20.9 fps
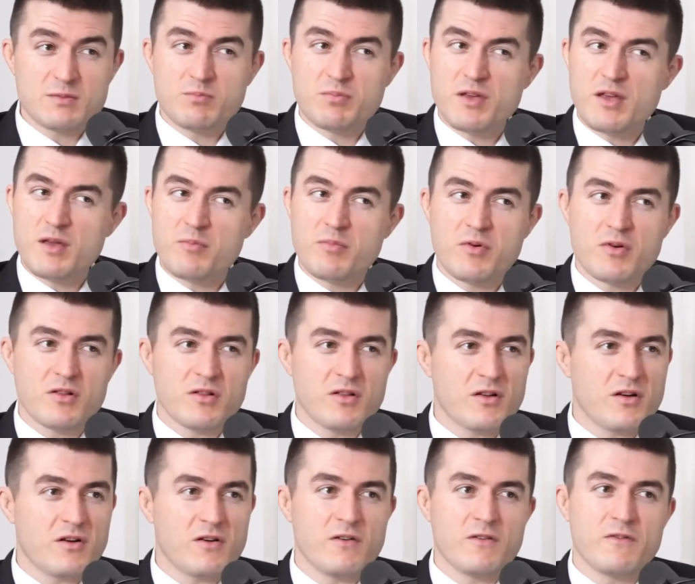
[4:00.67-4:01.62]
people
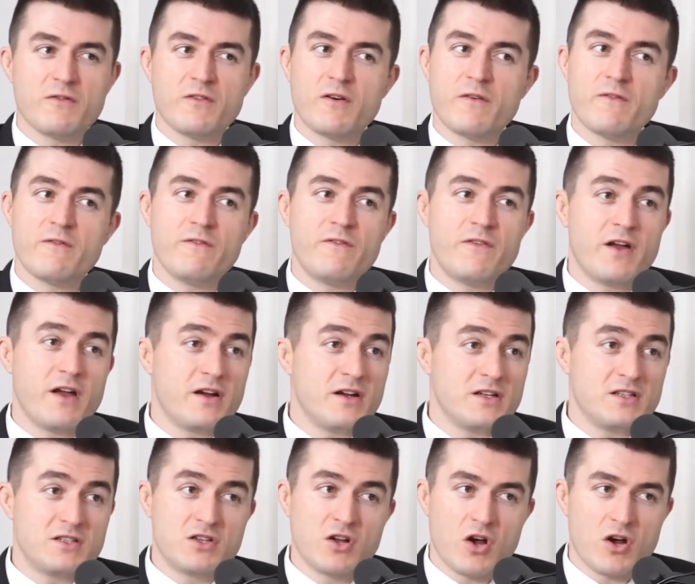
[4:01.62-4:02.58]
of a
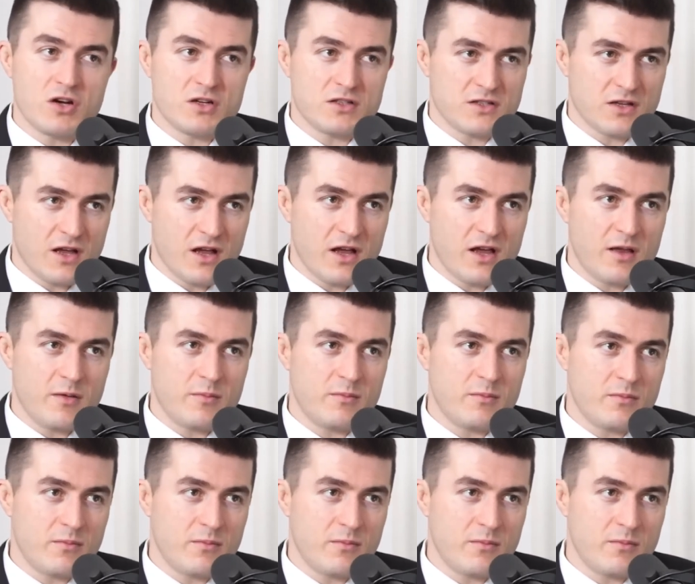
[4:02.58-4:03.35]
very dark time.